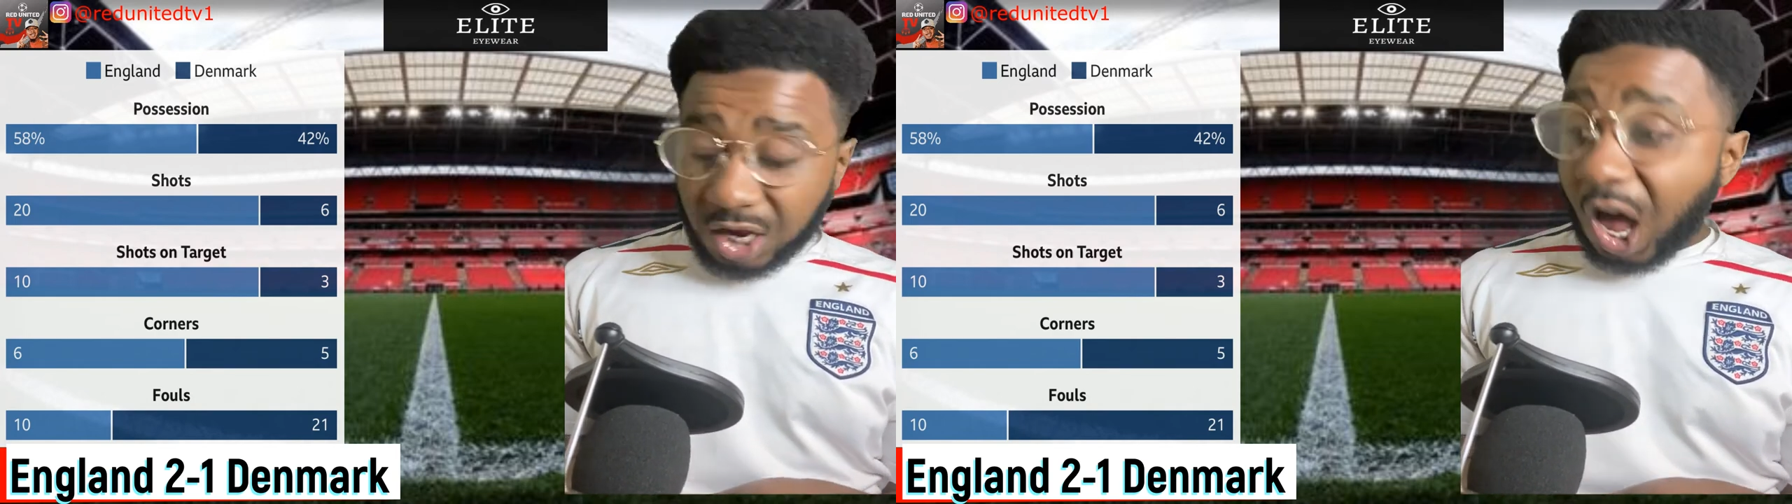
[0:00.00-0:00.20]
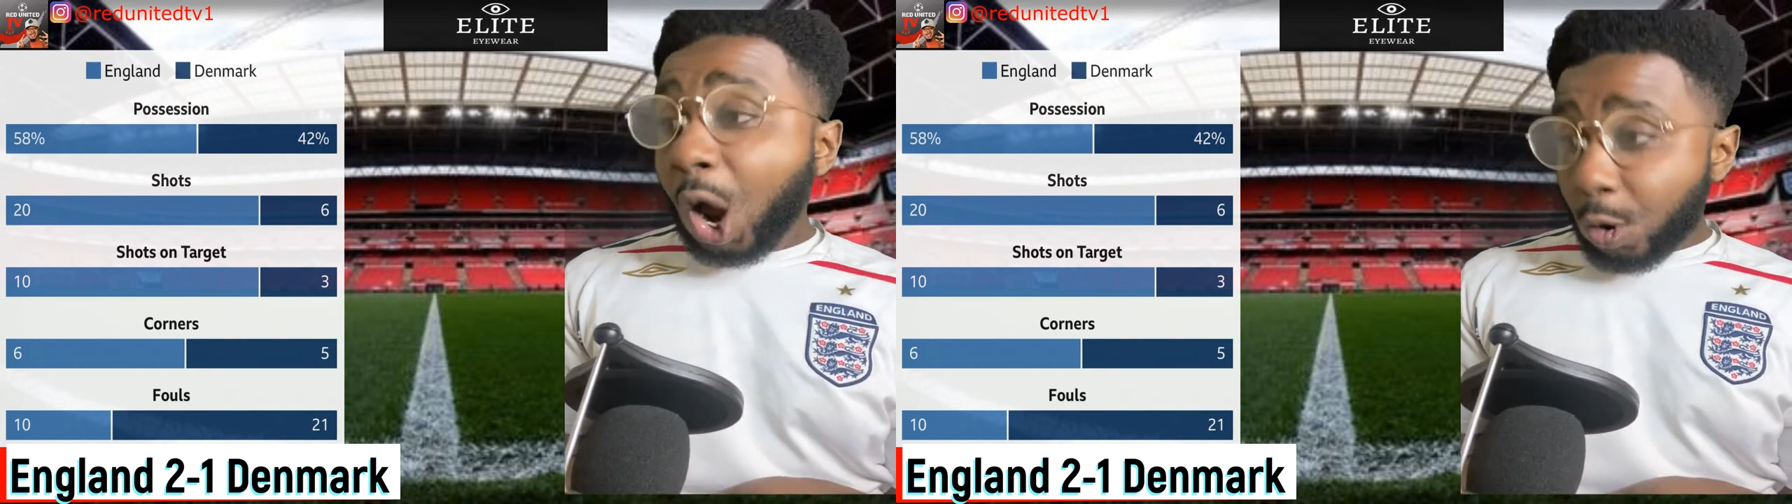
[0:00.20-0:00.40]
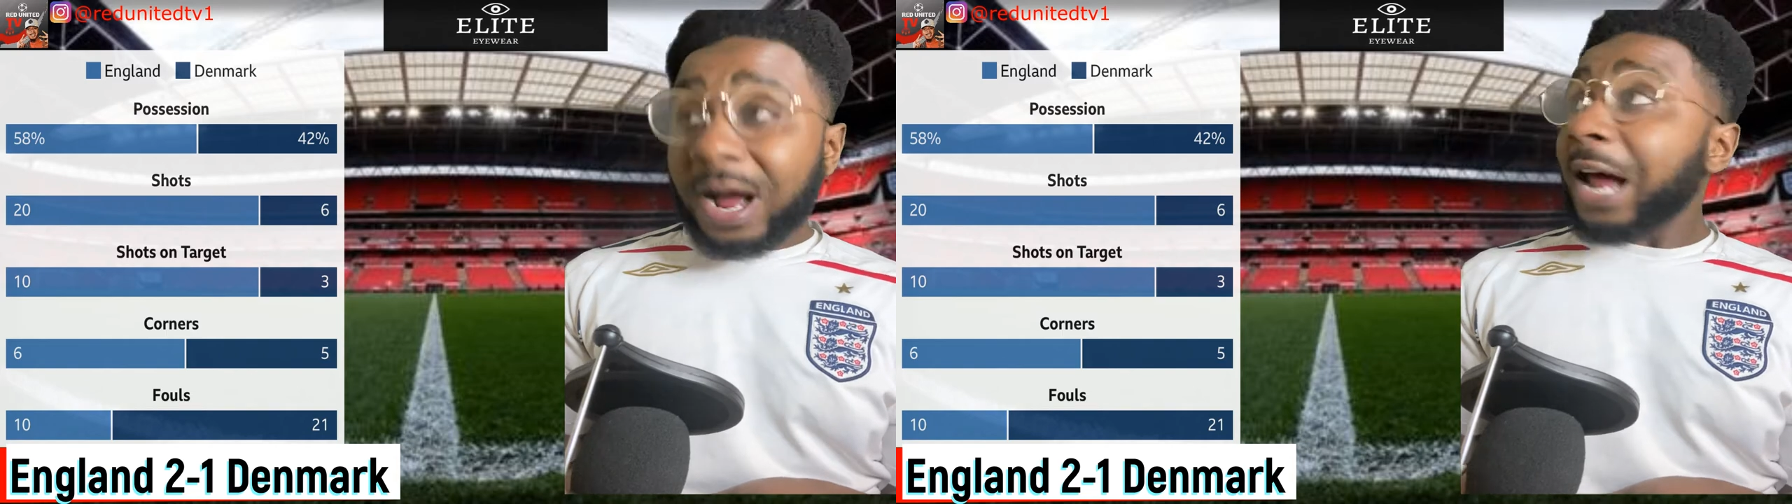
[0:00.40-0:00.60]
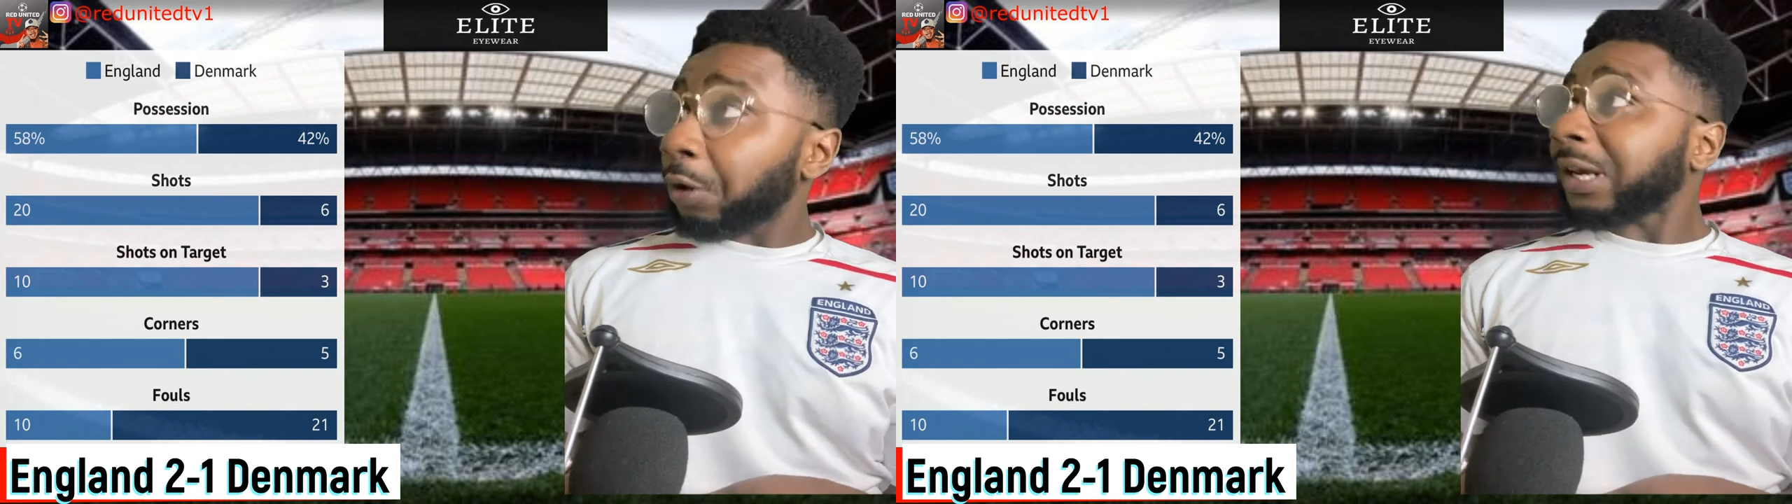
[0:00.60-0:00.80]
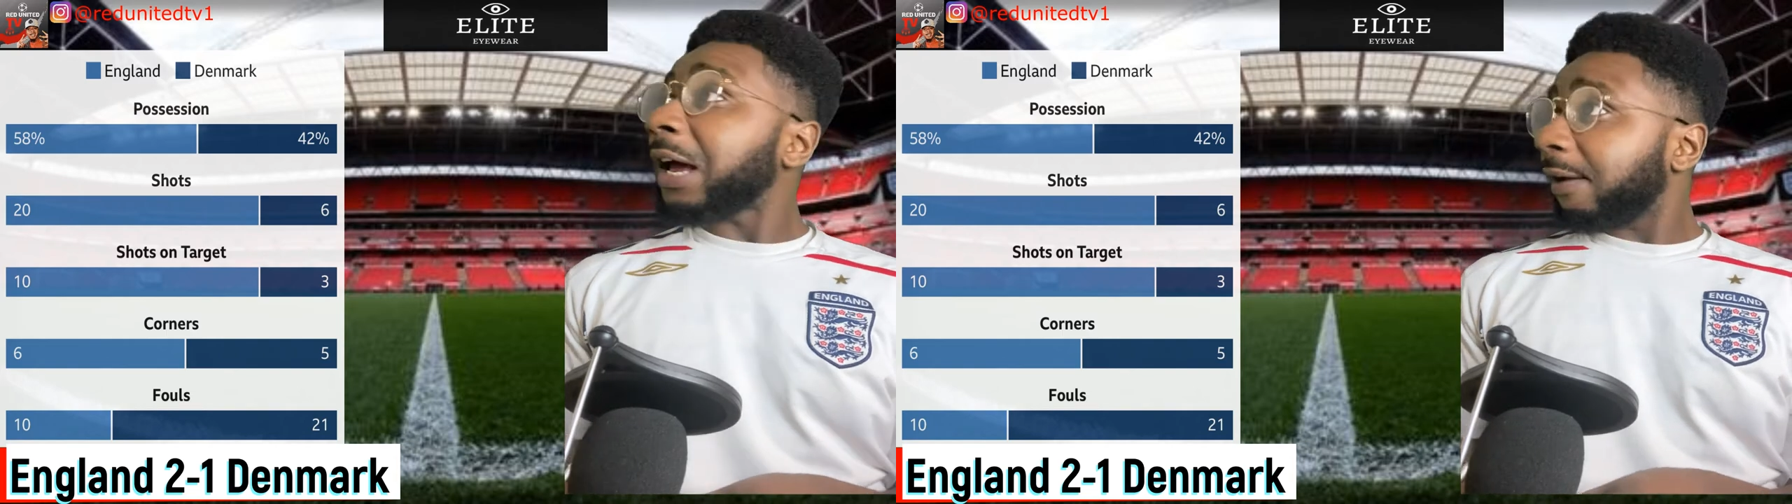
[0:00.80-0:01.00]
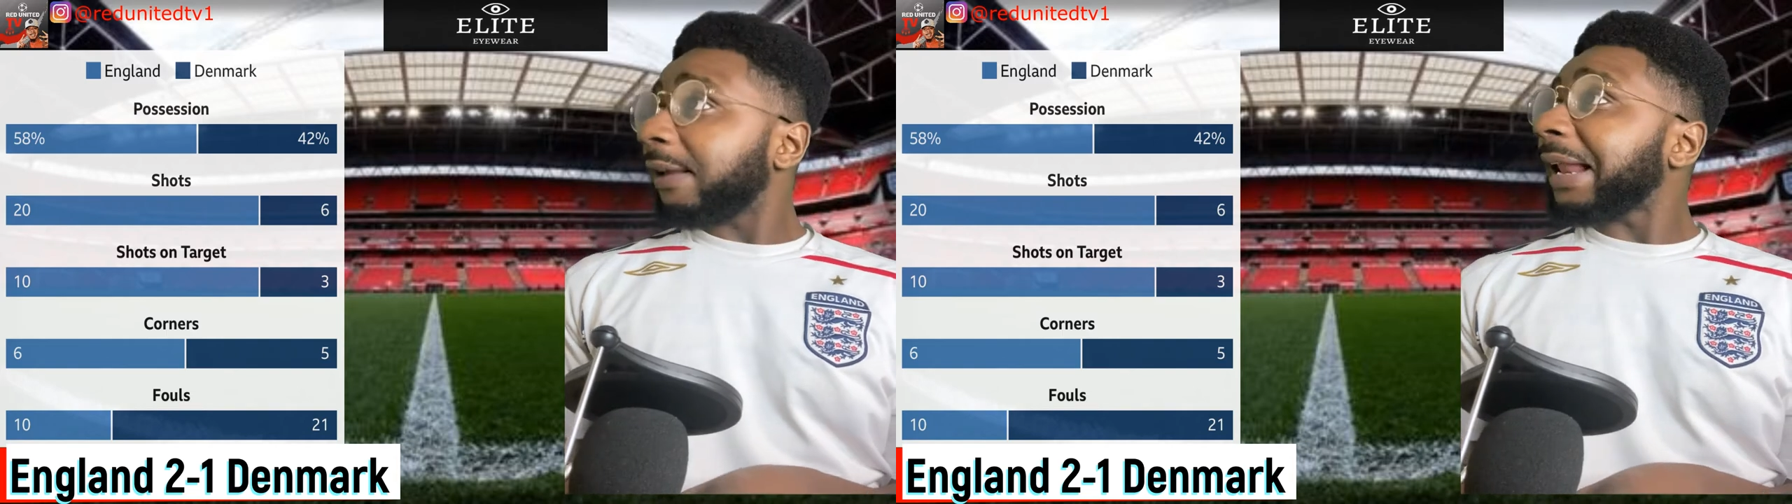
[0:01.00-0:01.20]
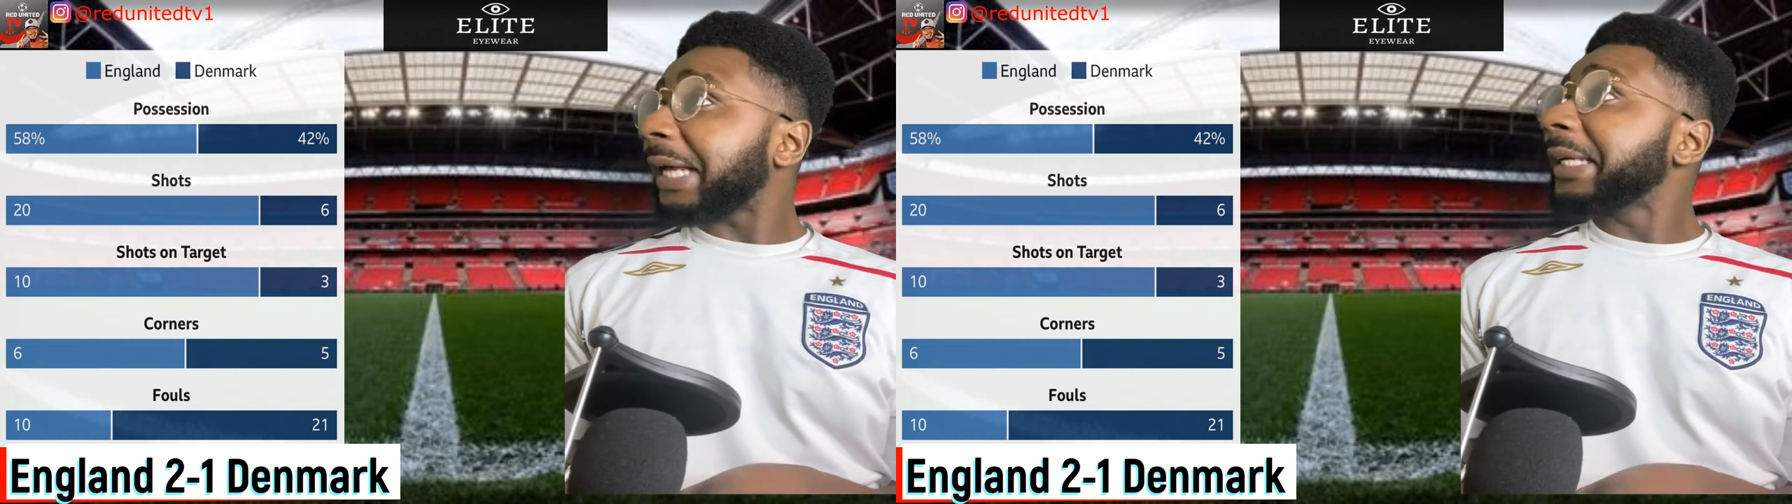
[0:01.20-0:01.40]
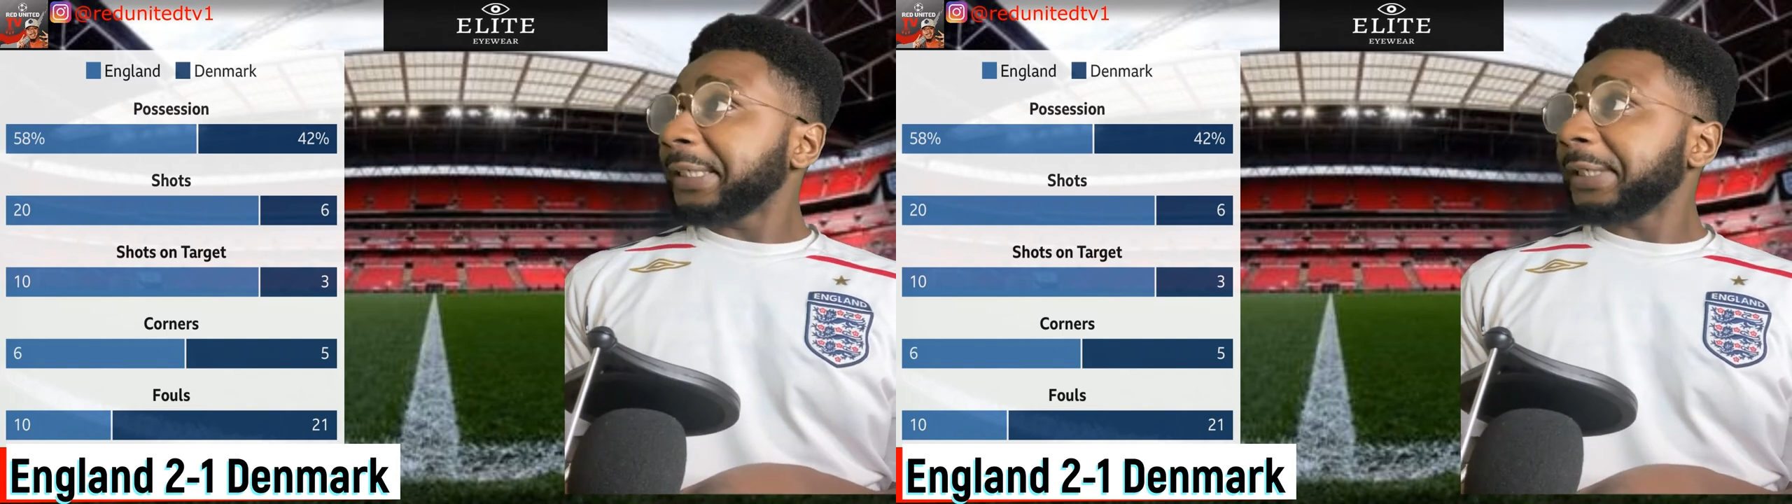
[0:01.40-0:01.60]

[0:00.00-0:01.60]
girl, I look at her like,